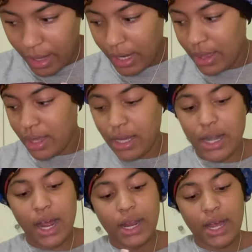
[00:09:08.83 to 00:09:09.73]
And then
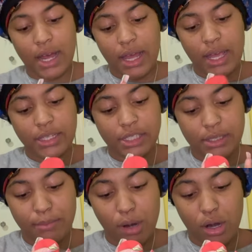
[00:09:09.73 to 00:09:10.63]
I got a
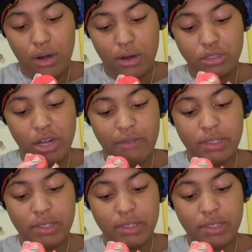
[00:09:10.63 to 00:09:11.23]
small travel